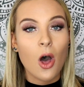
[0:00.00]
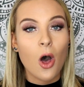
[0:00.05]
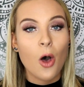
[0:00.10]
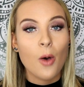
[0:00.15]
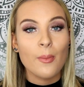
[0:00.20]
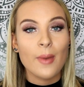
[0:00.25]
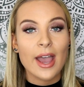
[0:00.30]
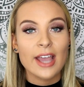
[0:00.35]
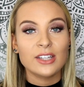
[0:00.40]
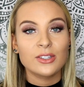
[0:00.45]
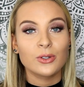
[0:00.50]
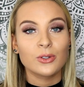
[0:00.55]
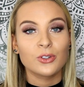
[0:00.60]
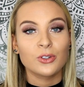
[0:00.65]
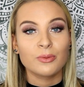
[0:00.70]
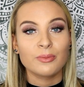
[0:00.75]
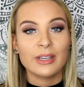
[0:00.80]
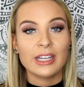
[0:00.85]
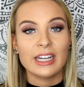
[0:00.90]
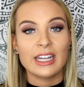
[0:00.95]
all my
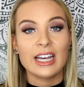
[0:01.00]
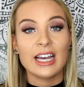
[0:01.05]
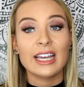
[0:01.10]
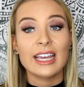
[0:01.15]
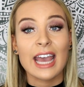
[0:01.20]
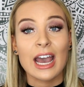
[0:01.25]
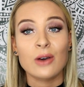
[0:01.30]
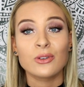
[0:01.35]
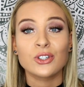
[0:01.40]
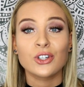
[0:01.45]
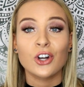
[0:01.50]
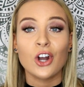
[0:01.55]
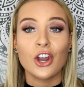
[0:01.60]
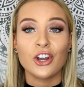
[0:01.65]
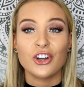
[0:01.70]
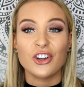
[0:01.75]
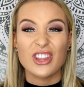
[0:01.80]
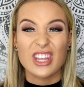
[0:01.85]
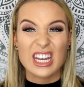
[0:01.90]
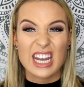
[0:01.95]
social media accounts are
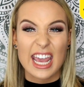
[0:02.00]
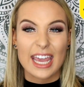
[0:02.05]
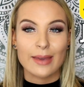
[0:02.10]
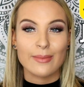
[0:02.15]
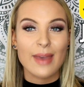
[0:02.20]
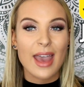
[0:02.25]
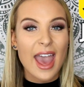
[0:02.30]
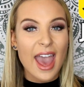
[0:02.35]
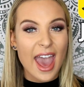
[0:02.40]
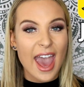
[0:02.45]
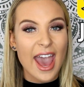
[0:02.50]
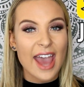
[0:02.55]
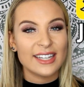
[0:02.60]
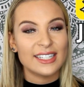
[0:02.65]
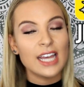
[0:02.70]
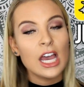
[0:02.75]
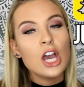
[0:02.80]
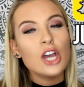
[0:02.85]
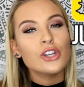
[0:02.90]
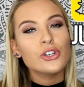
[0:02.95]
under the name
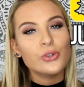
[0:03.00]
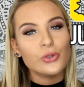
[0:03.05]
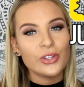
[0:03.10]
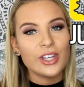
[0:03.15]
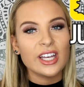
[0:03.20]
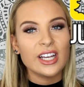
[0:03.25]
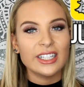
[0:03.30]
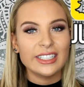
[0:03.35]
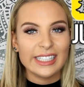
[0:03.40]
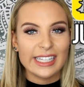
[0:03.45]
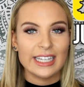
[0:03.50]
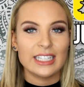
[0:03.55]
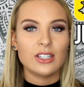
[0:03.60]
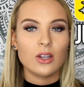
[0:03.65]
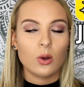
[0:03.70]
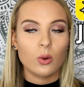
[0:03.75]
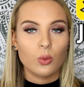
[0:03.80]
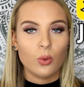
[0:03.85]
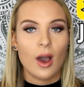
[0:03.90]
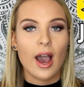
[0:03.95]
at Julia Elise
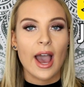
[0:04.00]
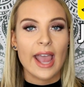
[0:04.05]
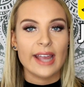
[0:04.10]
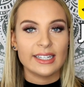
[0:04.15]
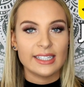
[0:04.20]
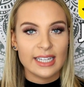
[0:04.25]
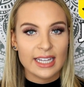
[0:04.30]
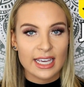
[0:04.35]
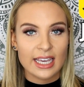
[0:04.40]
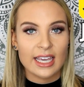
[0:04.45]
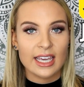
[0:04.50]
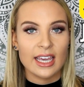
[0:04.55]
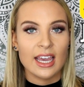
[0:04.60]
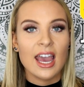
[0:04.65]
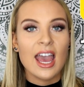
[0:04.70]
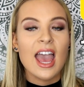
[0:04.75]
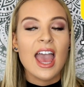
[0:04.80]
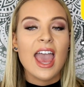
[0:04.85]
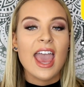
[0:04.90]
Y T.